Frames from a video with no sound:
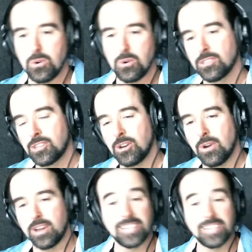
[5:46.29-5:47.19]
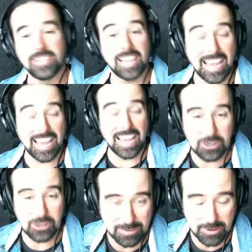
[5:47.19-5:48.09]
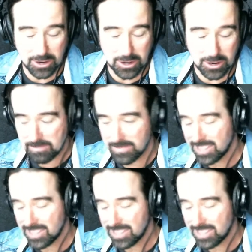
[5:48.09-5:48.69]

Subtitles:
So you like Casting Crowns? Have you heard of them?